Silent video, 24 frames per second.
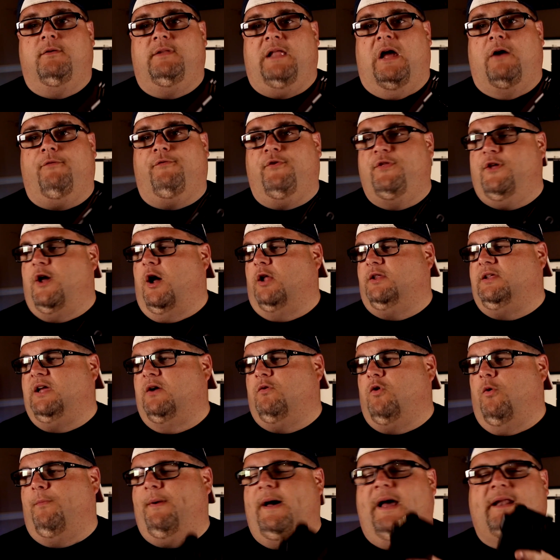Now for the Autel
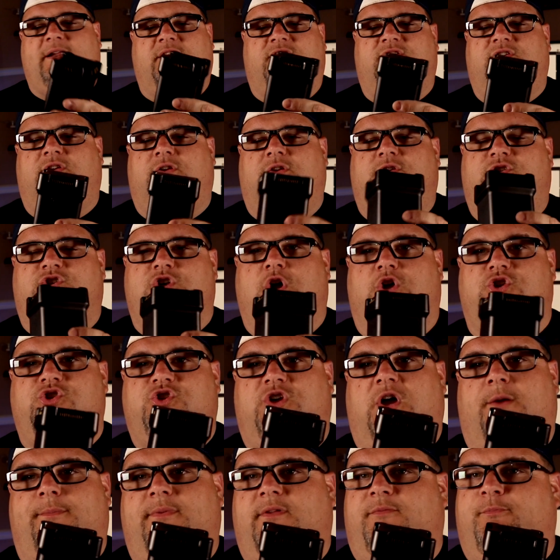Robotics charging
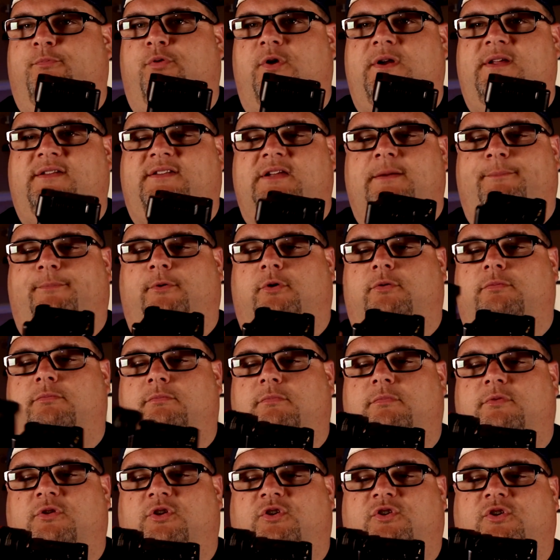hub, it's pretty simple.
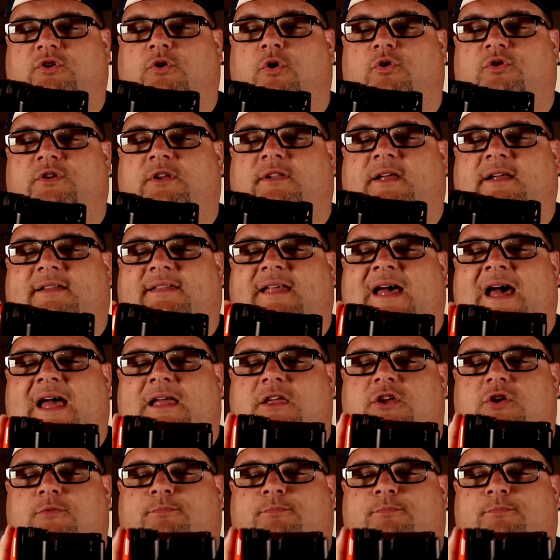Just goes in like that.